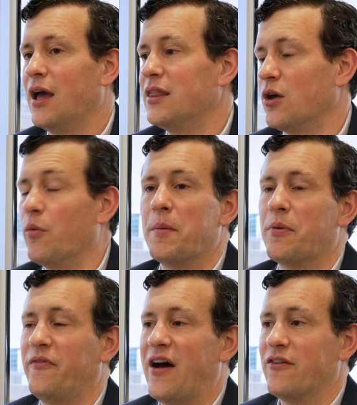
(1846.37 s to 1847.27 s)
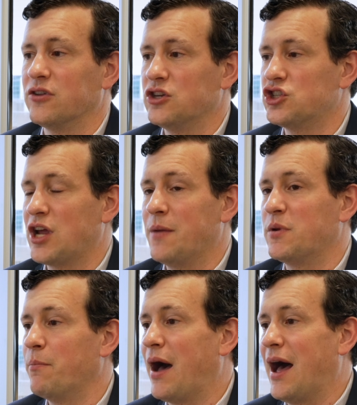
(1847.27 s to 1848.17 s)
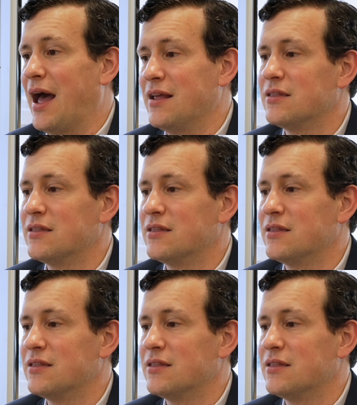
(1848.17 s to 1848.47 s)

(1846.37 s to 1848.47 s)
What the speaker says: that will be profoundly shaped by,